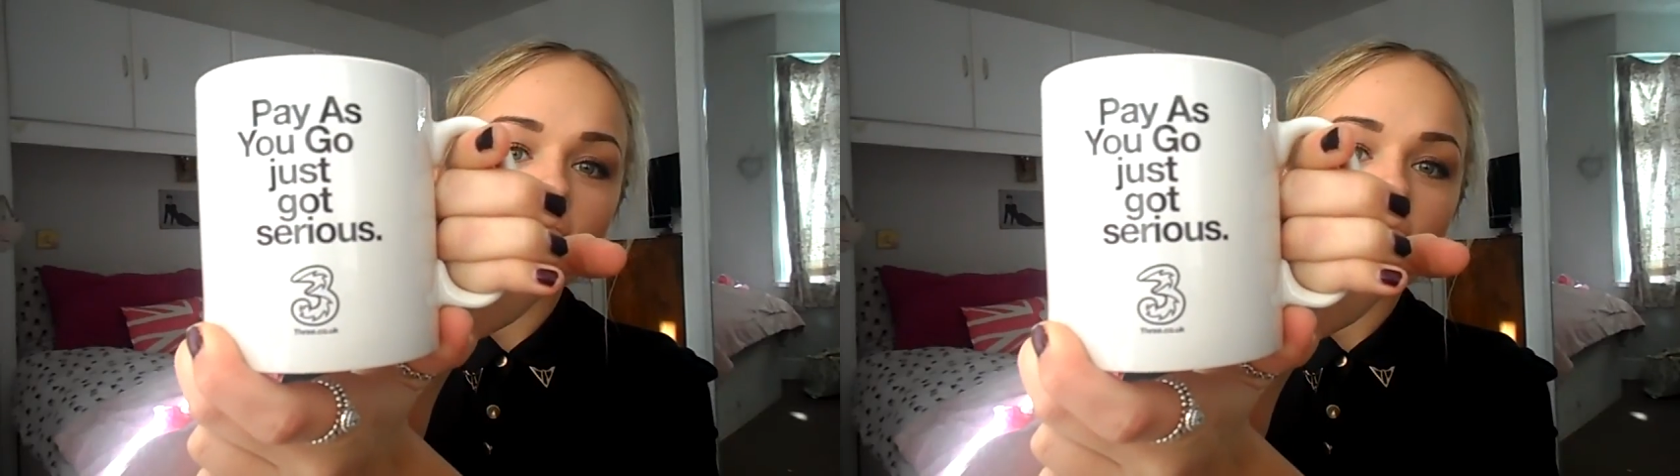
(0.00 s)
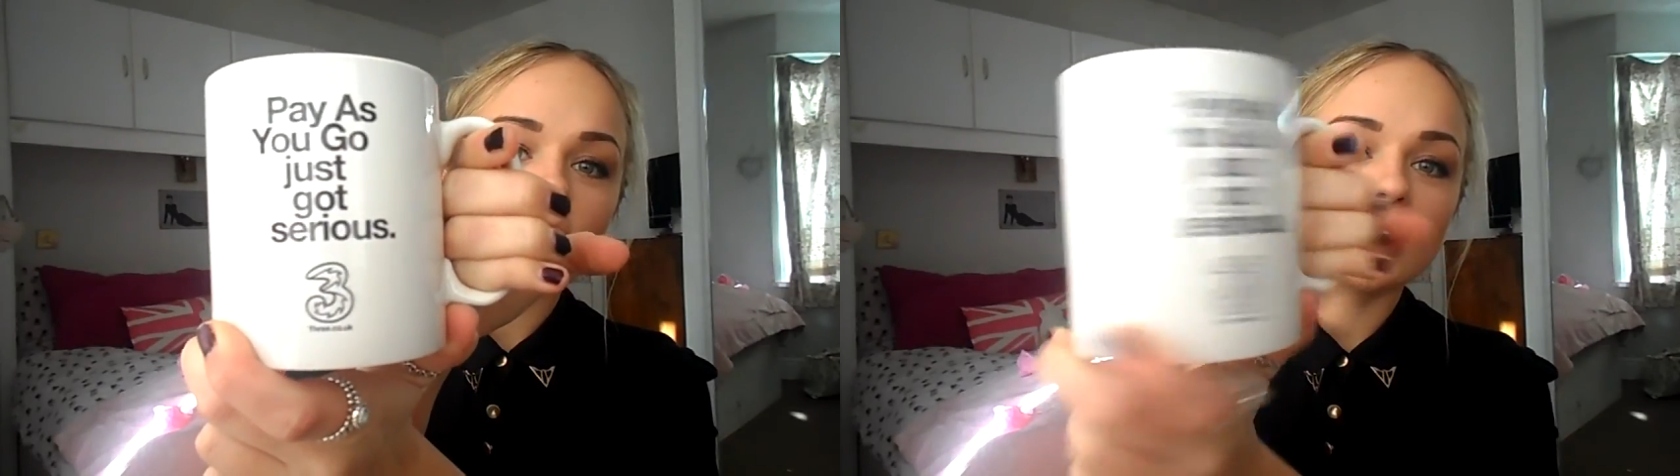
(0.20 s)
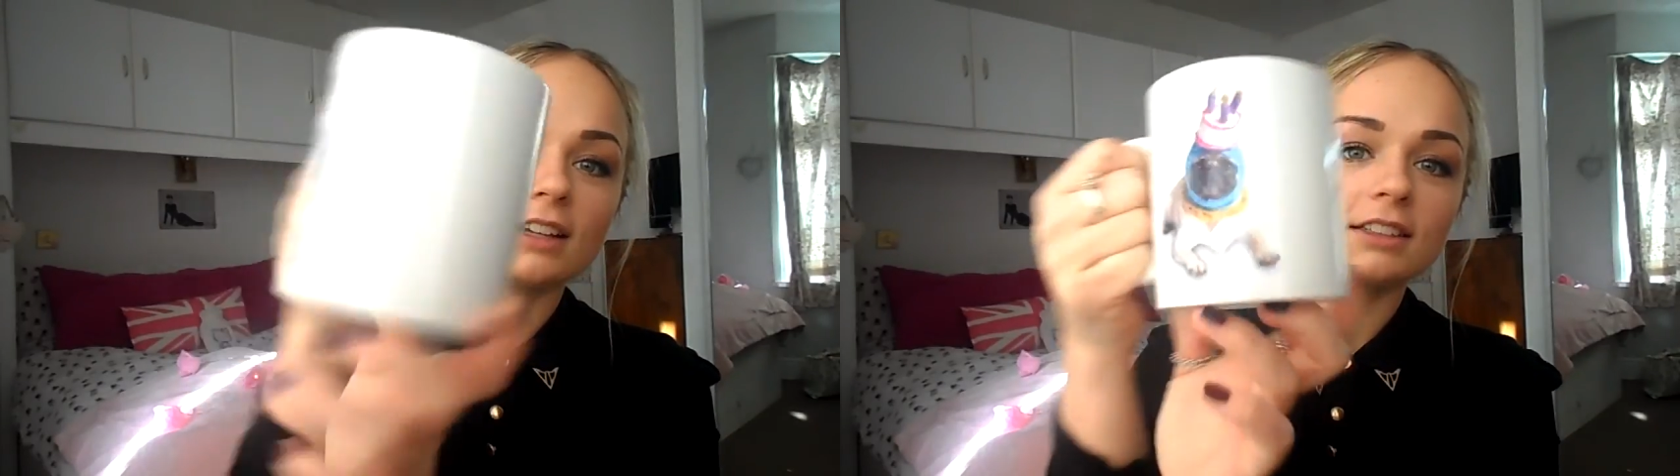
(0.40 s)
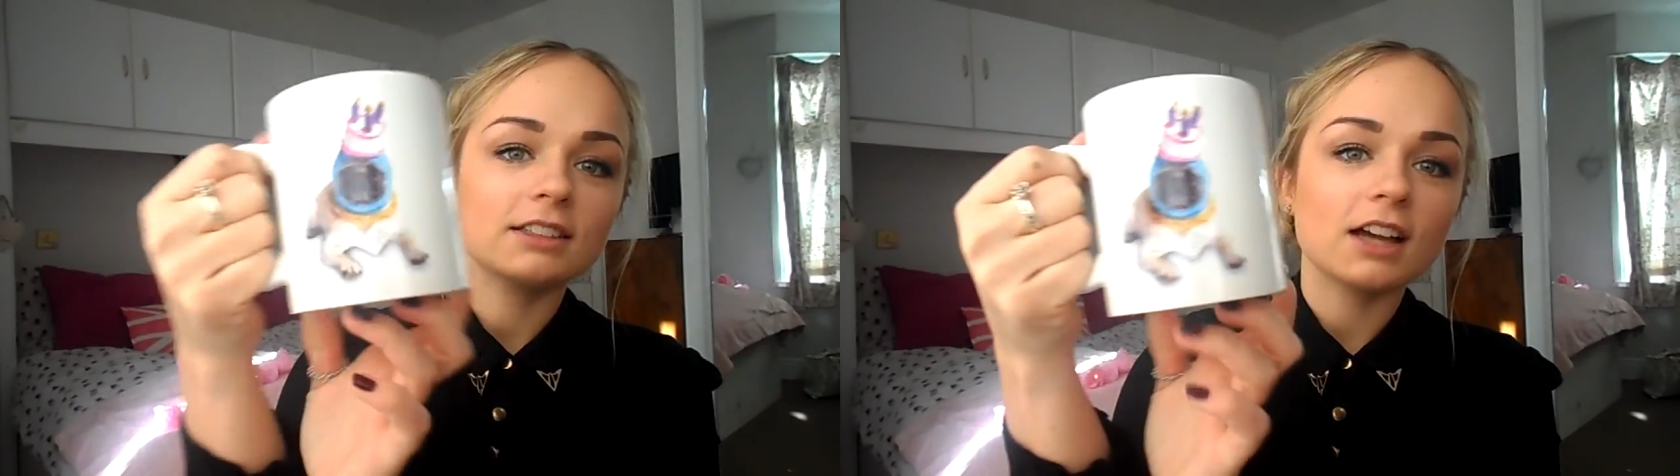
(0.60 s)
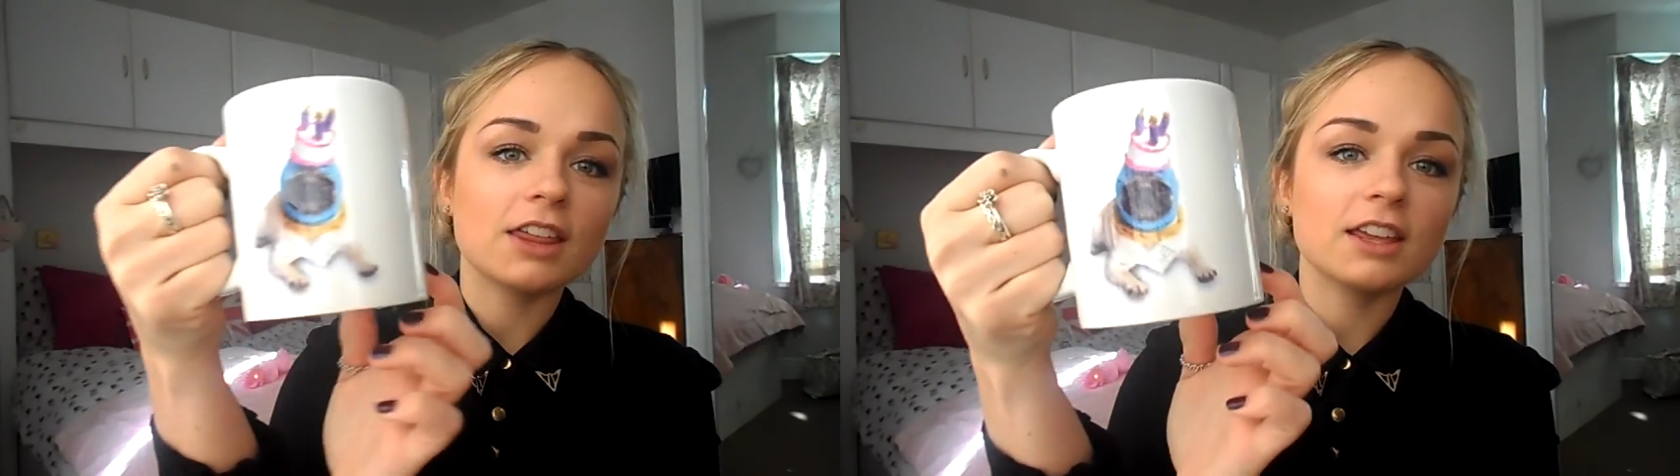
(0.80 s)
their,
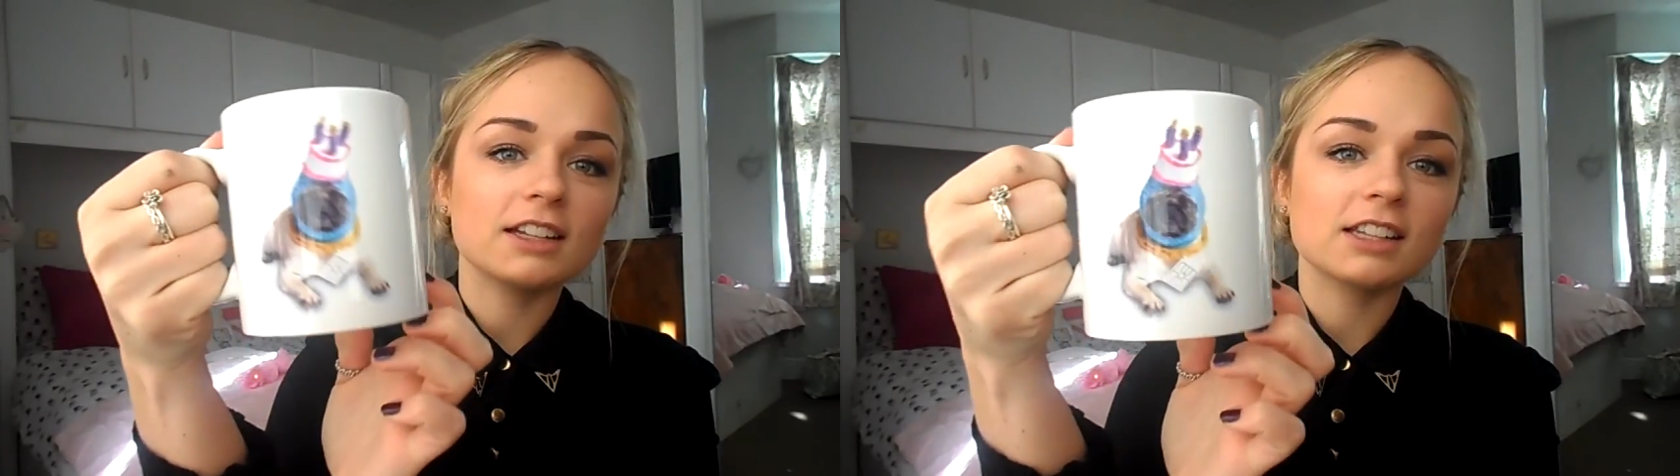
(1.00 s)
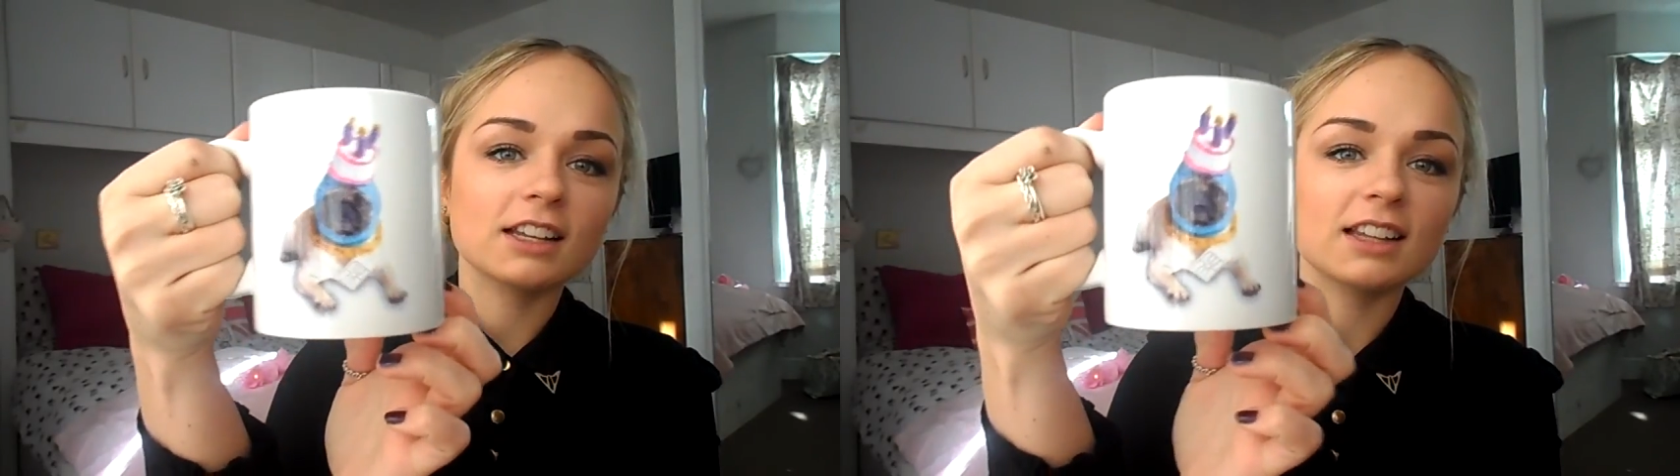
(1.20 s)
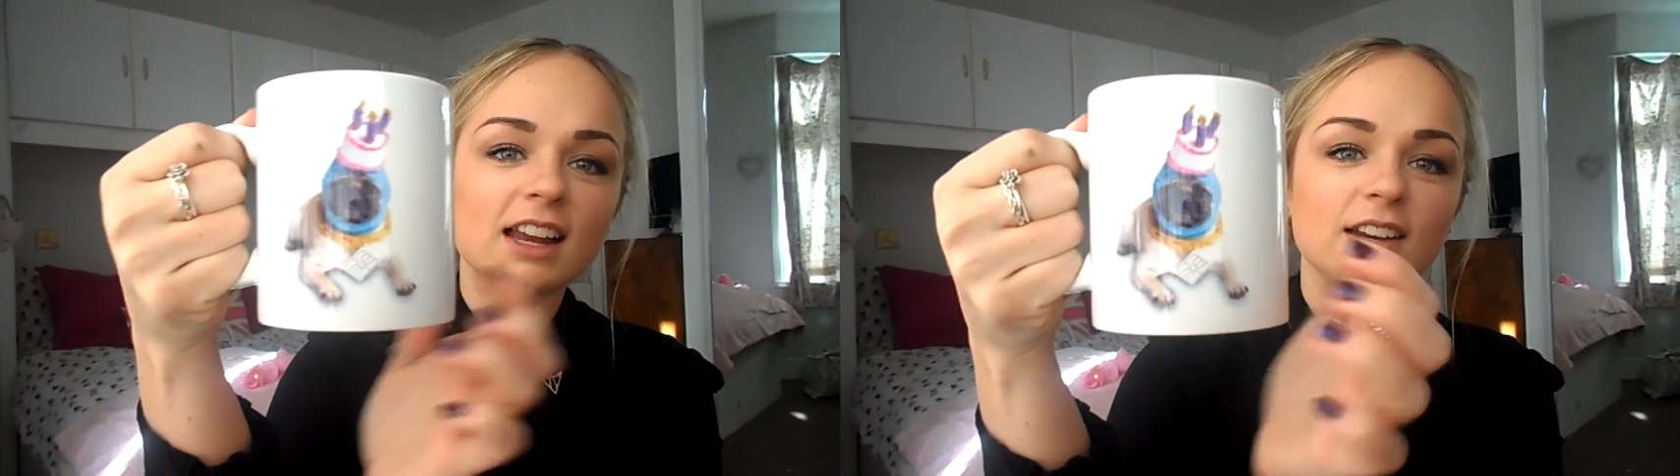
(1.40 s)
I think it's like